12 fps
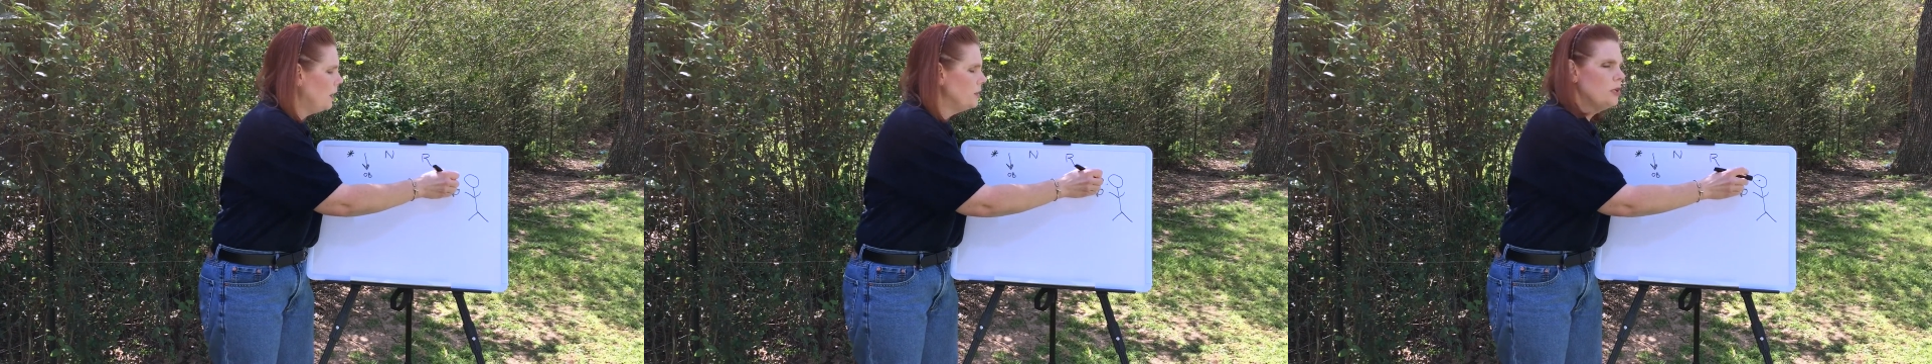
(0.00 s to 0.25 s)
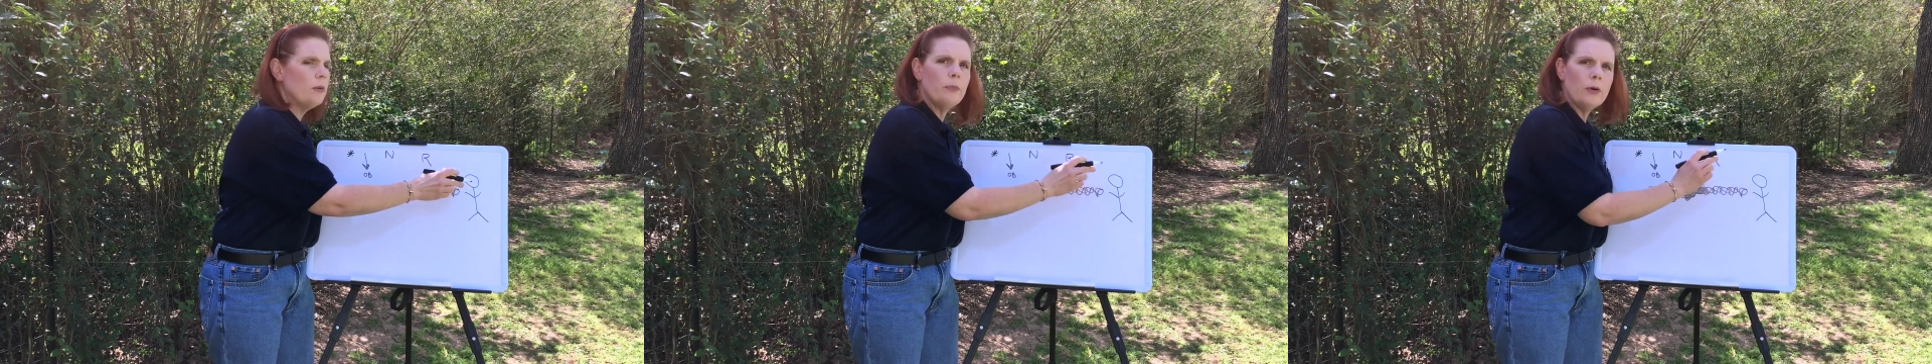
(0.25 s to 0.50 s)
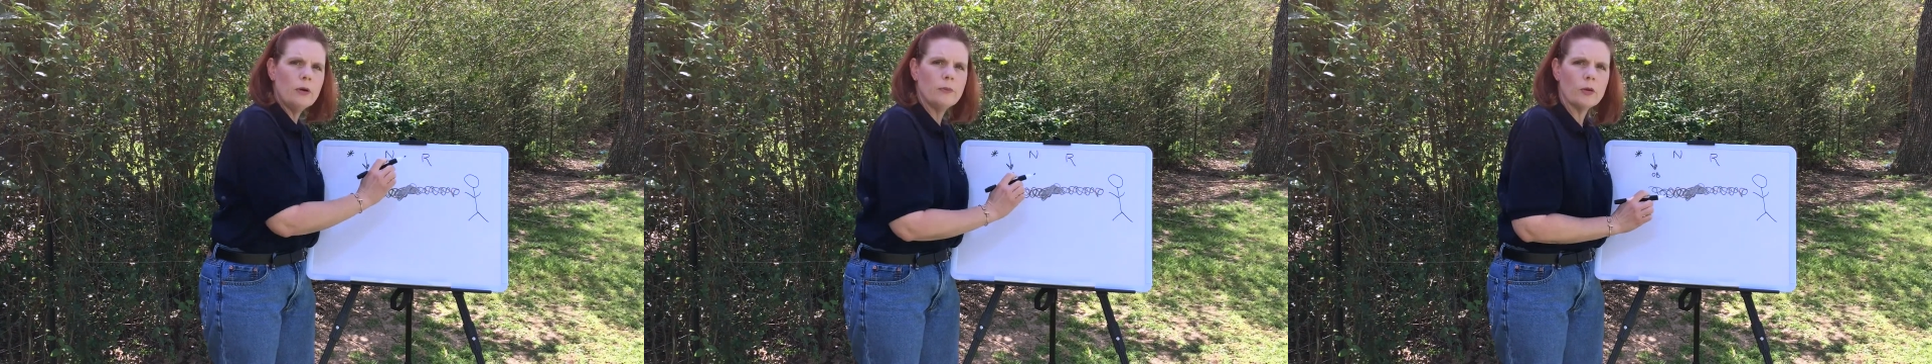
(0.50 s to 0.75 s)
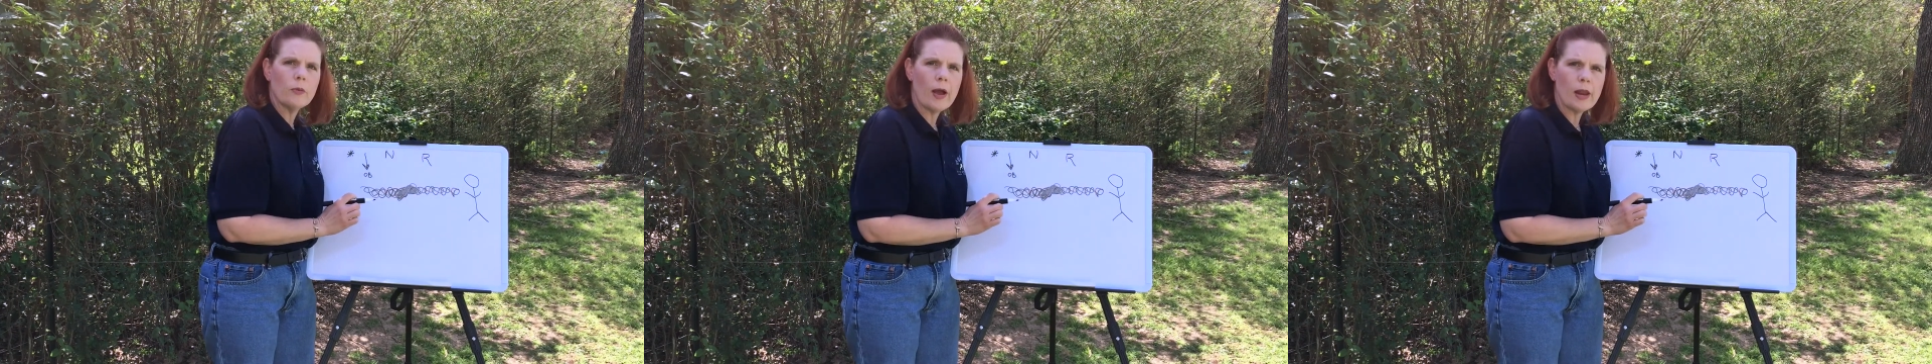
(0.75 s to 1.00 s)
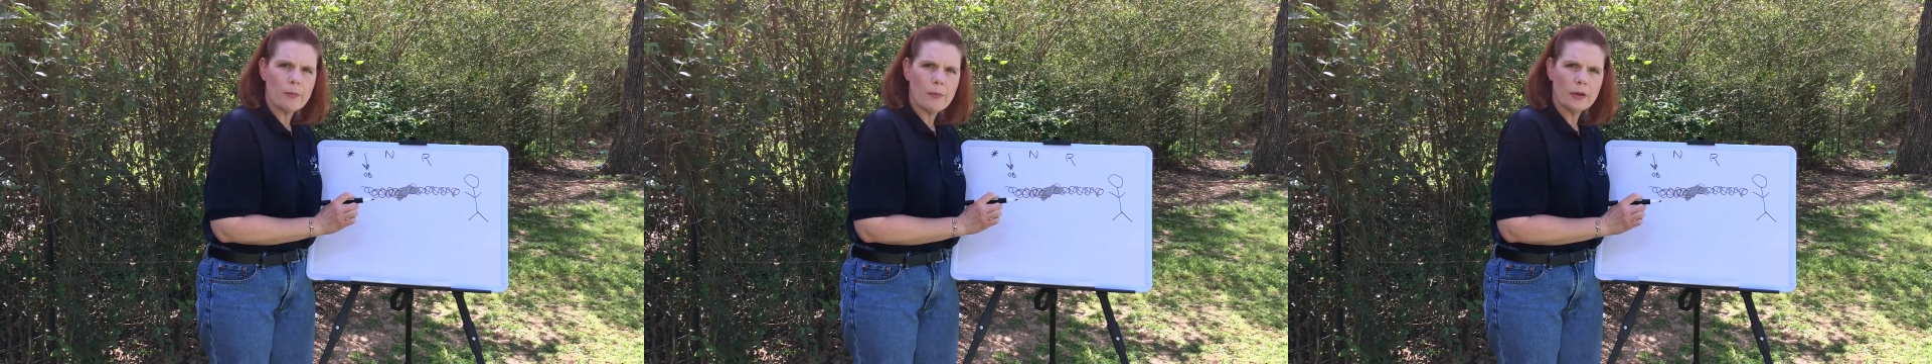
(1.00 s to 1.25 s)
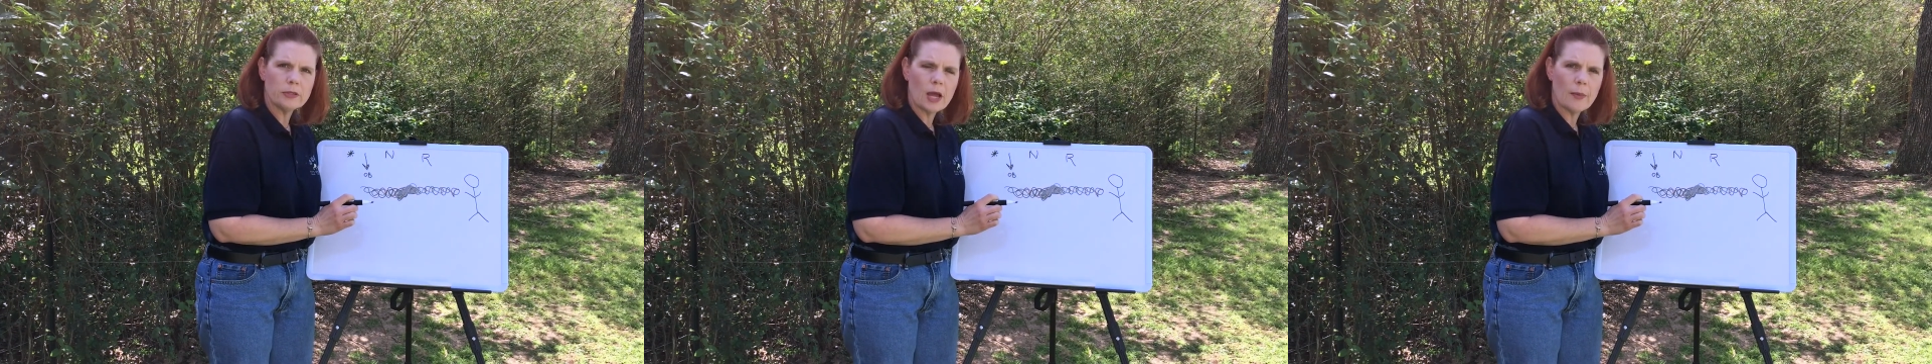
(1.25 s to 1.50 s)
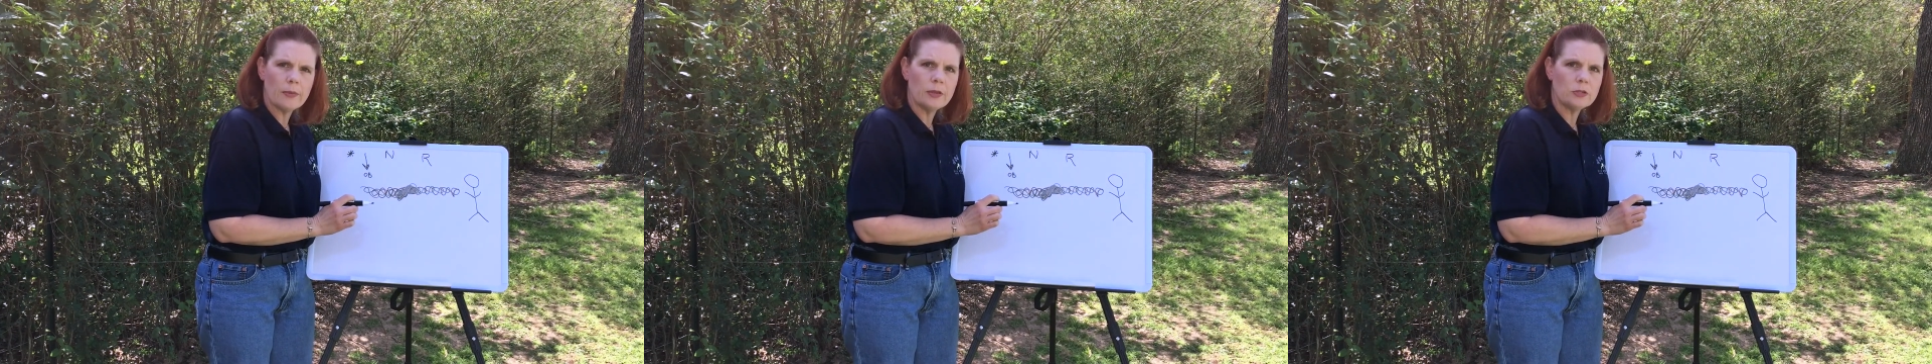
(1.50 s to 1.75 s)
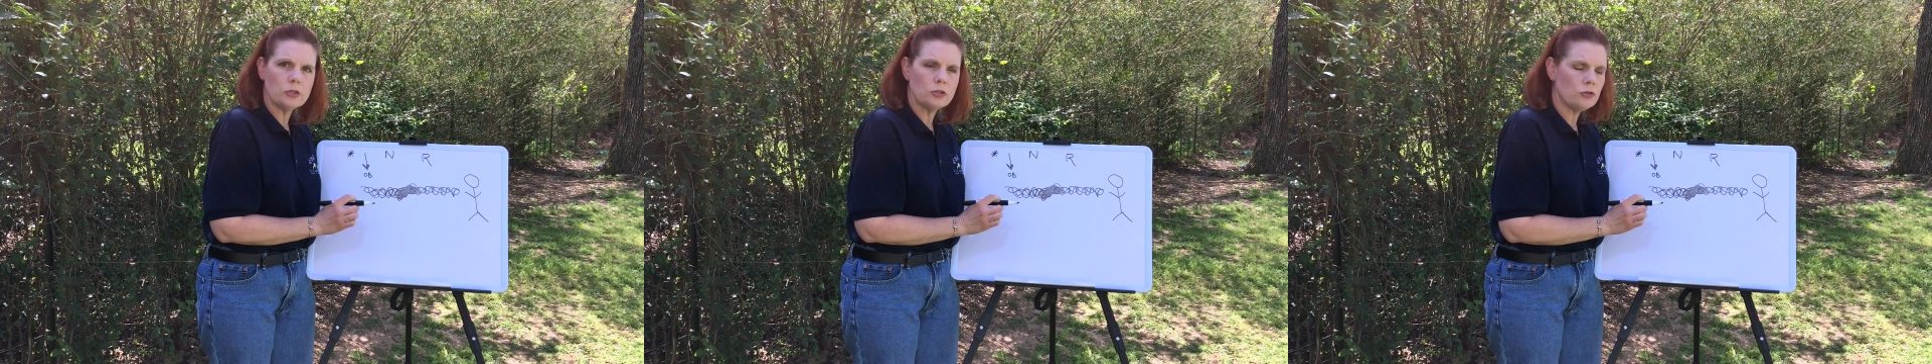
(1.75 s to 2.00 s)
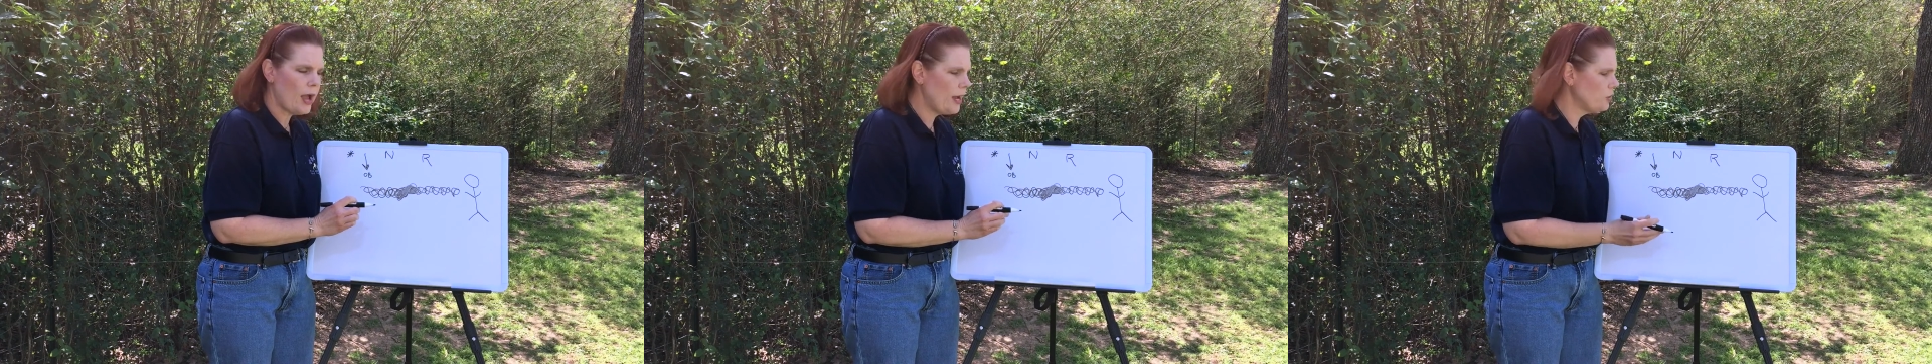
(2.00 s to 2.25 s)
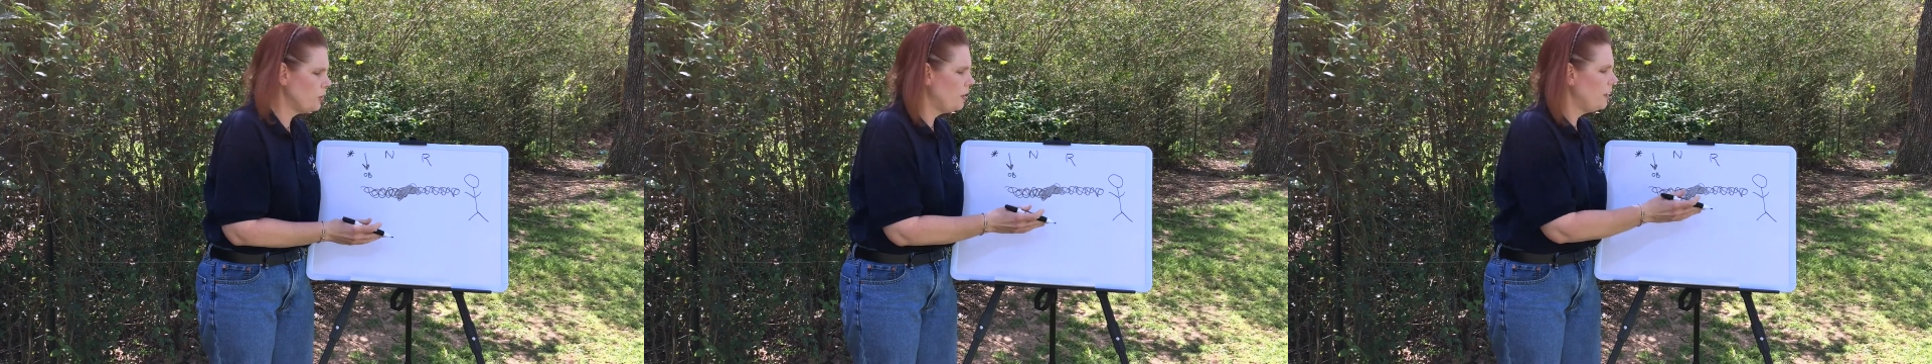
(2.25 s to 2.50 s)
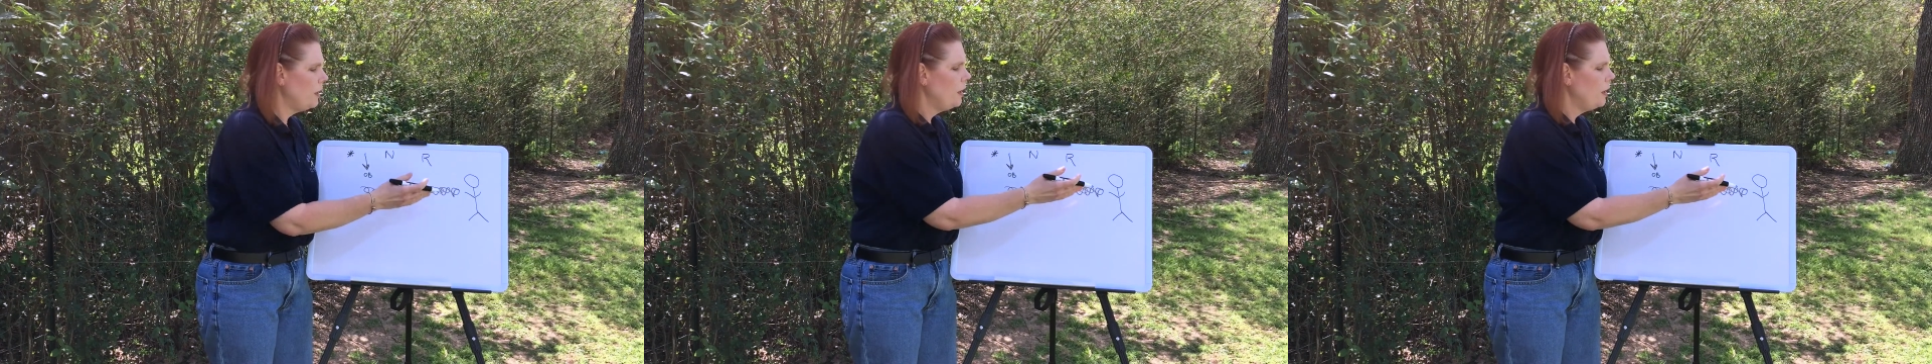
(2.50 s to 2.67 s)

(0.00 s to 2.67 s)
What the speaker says: until, boom, you're right up on top of this distraction.